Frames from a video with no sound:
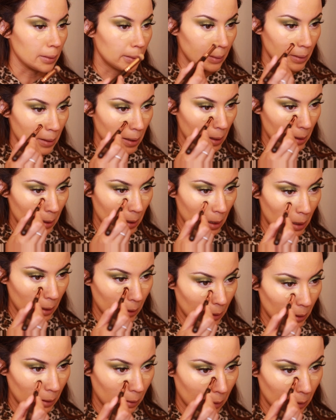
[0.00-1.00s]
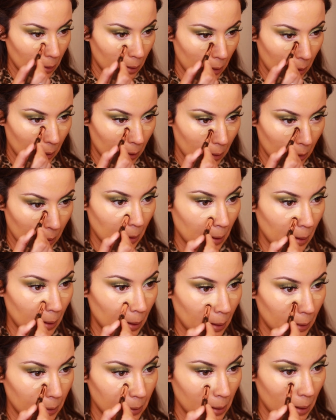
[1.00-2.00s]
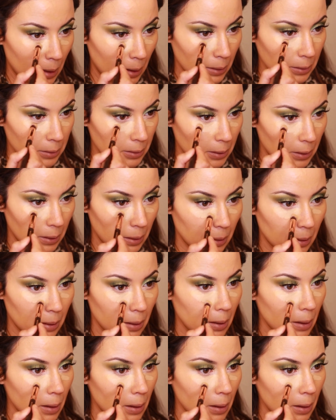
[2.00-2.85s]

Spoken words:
no, I can't deal with that. It's hassle.